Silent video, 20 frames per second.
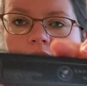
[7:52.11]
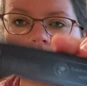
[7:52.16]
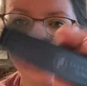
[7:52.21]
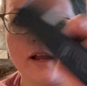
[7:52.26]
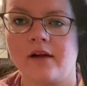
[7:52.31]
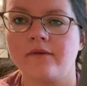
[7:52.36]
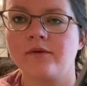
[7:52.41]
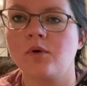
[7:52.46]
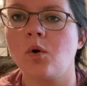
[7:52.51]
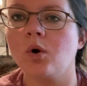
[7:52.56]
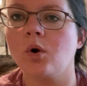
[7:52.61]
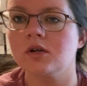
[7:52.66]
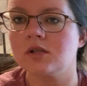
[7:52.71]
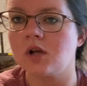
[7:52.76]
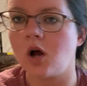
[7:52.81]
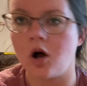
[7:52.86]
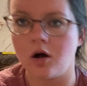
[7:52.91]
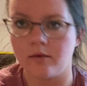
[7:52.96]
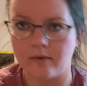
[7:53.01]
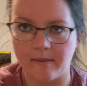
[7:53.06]
Like, of course,
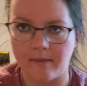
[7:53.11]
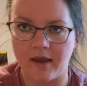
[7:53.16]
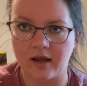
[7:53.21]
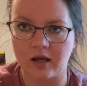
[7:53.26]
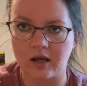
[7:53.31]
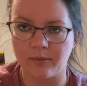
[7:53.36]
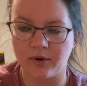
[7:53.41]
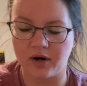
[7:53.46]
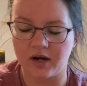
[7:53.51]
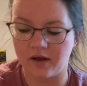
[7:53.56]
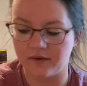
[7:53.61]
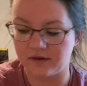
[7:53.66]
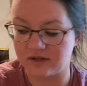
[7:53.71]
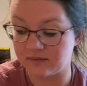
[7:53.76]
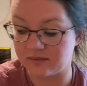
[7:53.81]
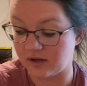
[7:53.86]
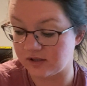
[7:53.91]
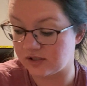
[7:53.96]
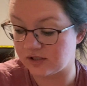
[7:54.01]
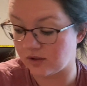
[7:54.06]
all my makeup ran out this
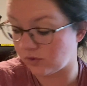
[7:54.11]
month.